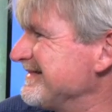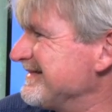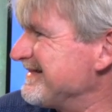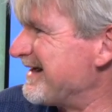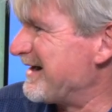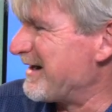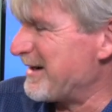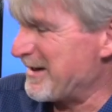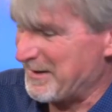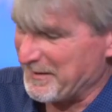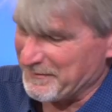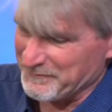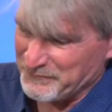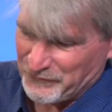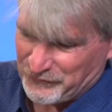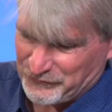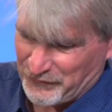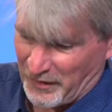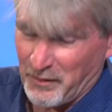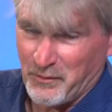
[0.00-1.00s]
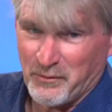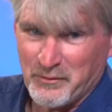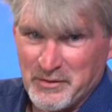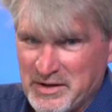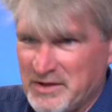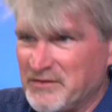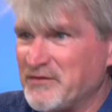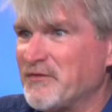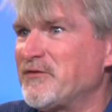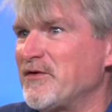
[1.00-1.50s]
Um, so we
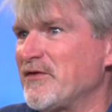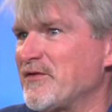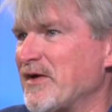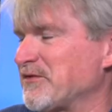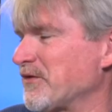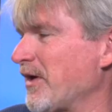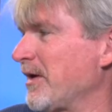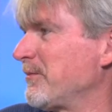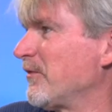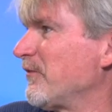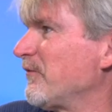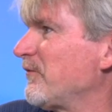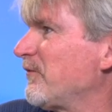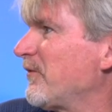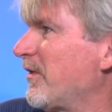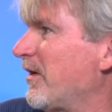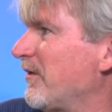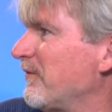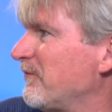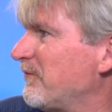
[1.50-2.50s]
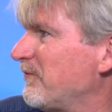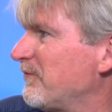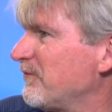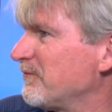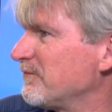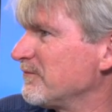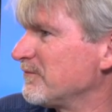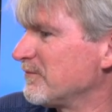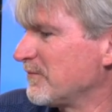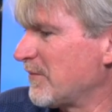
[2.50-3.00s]
need to see that type of, of
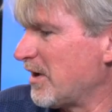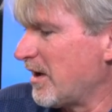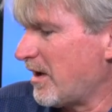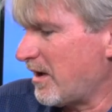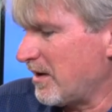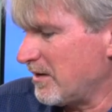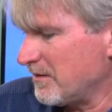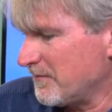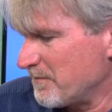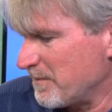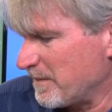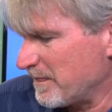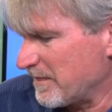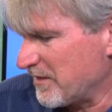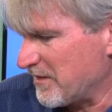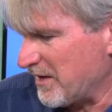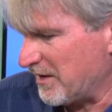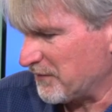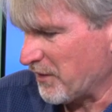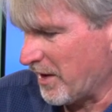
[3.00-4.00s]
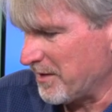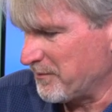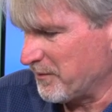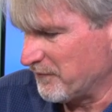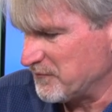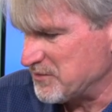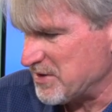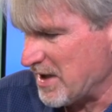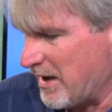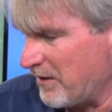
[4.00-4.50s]
uh, that type
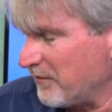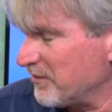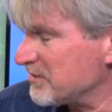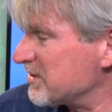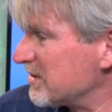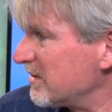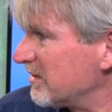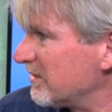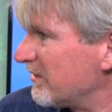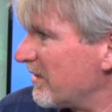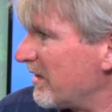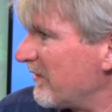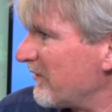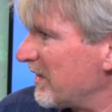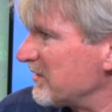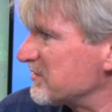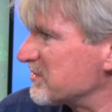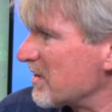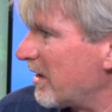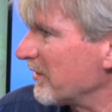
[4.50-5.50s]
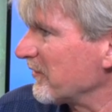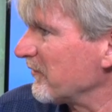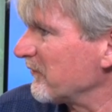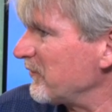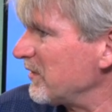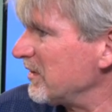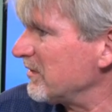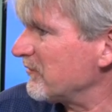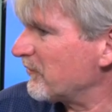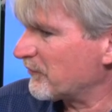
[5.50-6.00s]
of geology and, and that
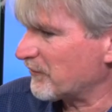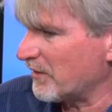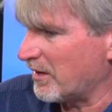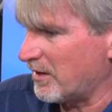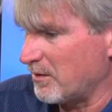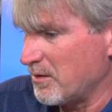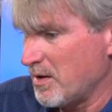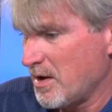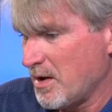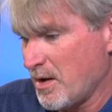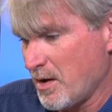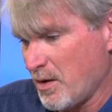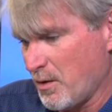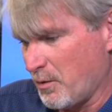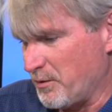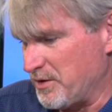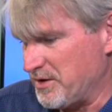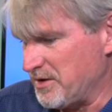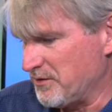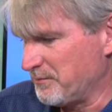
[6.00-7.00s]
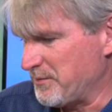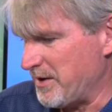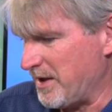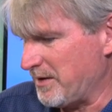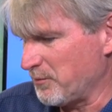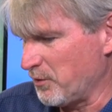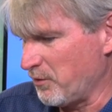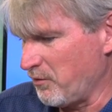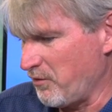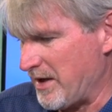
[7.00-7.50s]
geography. So we need to be
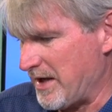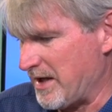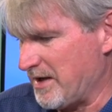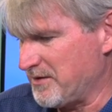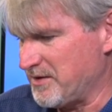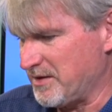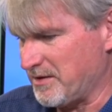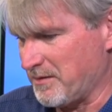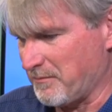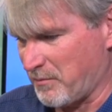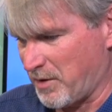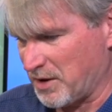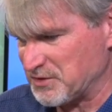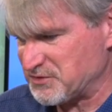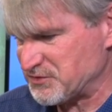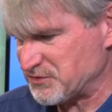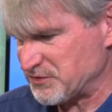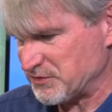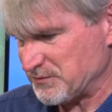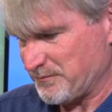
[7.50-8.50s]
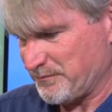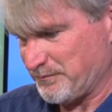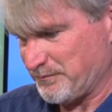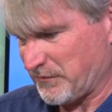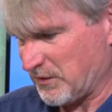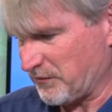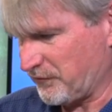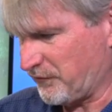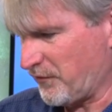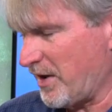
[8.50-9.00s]
able to land in a much
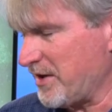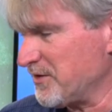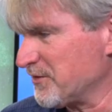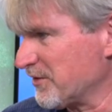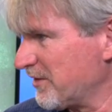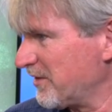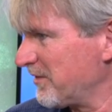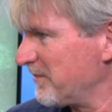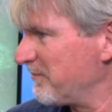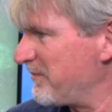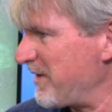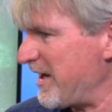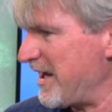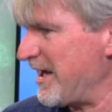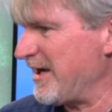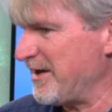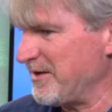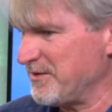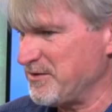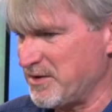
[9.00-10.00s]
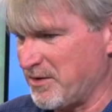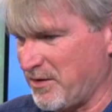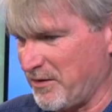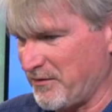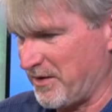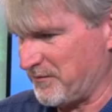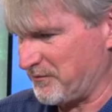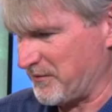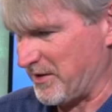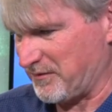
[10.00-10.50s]
tighter band. You know,
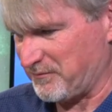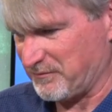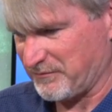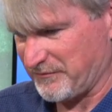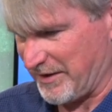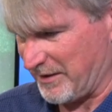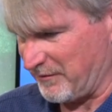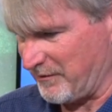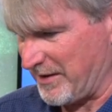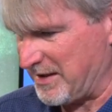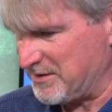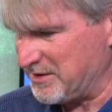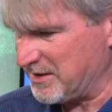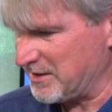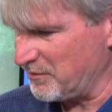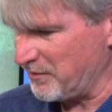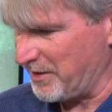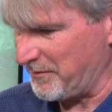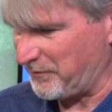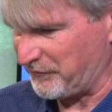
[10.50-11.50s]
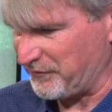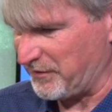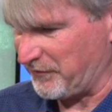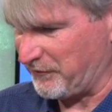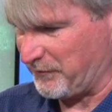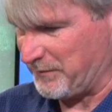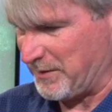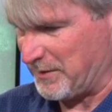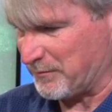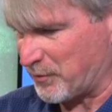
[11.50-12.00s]
that, that, that landing ellipse
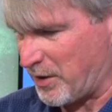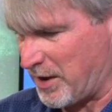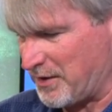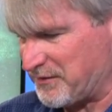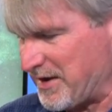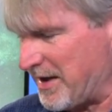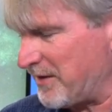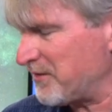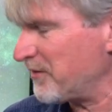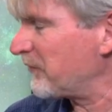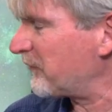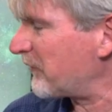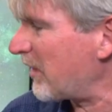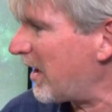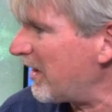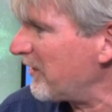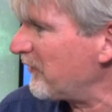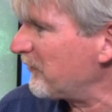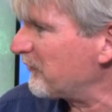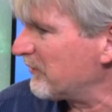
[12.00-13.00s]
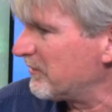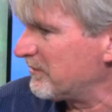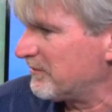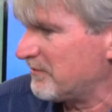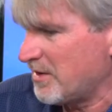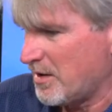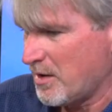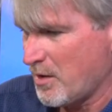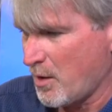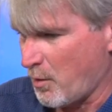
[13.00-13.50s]
needs to be brought down in size.
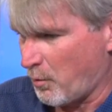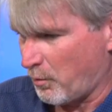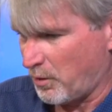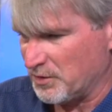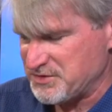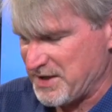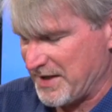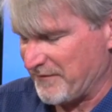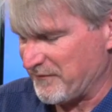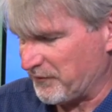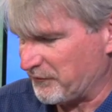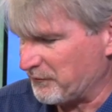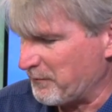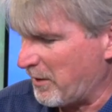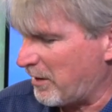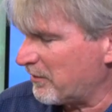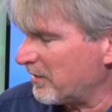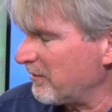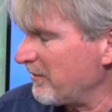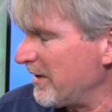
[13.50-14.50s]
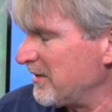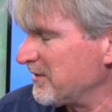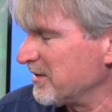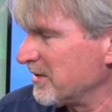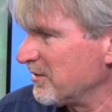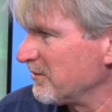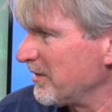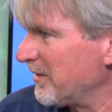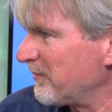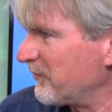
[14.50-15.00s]
And once you have a smaller landing
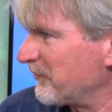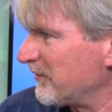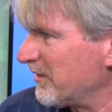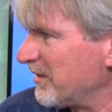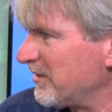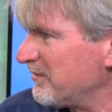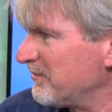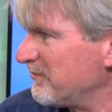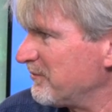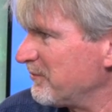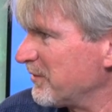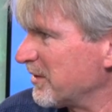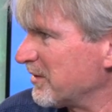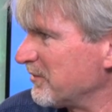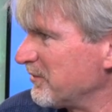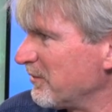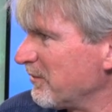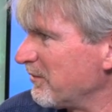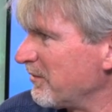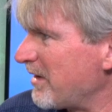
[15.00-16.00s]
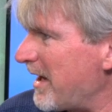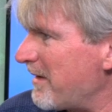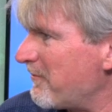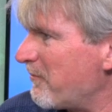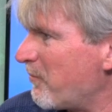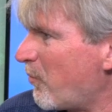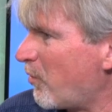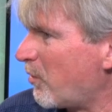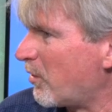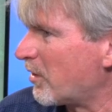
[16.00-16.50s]
ellipse, then we can do a lot
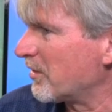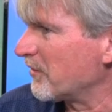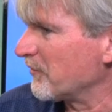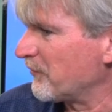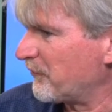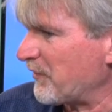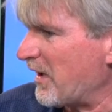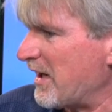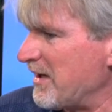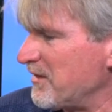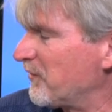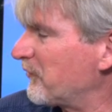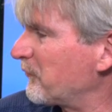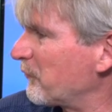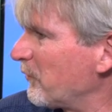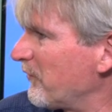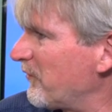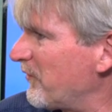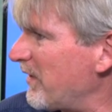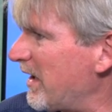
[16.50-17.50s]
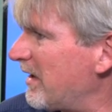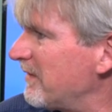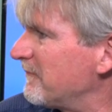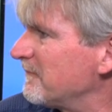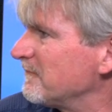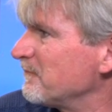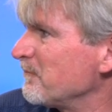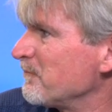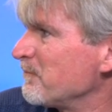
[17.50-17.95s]
more science with that.